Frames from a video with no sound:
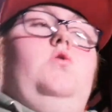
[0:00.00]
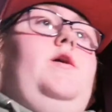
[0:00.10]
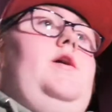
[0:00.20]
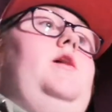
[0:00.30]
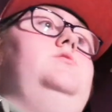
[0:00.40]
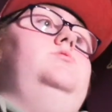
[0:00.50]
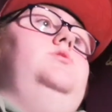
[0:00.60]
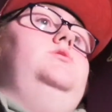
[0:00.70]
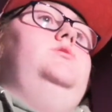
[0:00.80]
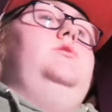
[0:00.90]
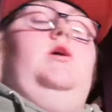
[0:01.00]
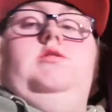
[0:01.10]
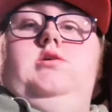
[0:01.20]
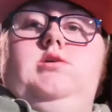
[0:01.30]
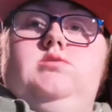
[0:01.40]
Okay, guys, so this is the
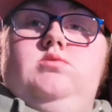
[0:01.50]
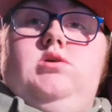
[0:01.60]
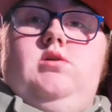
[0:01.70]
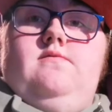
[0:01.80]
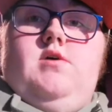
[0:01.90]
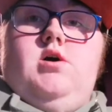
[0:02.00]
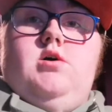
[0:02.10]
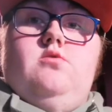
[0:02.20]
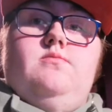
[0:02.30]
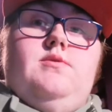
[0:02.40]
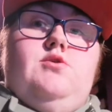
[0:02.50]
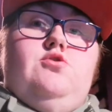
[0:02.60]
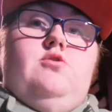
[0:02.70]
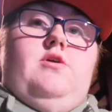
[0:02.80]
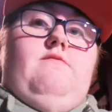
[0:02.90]
end of this weekly vlog. I hope you did
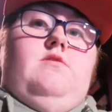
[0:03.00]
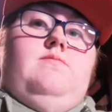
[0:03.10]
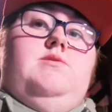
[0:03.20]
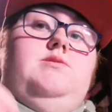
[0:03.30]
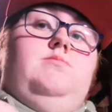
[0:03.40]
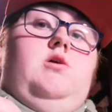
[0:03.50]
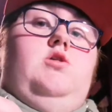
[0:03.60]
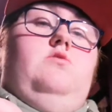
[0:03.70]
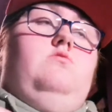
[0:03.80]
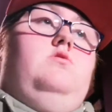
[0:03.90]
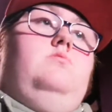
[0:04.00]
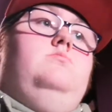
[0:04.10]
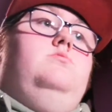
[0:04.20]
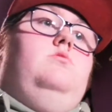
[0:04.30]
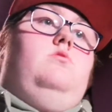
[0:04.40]
enjoy. If you did, please smash a huge
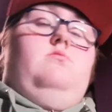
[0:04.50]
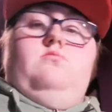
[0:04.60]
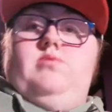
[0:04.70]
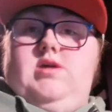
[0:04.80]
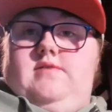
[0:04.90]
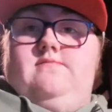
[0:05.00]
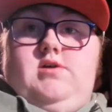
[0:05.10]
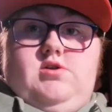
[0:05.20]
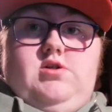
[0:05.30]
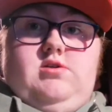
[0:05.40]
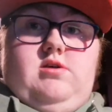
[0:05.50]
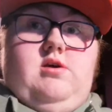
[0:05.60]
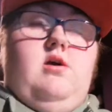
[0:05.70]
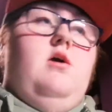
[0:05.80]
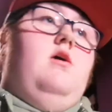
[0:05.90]
thumbs up. Or weekend vlog, should I say.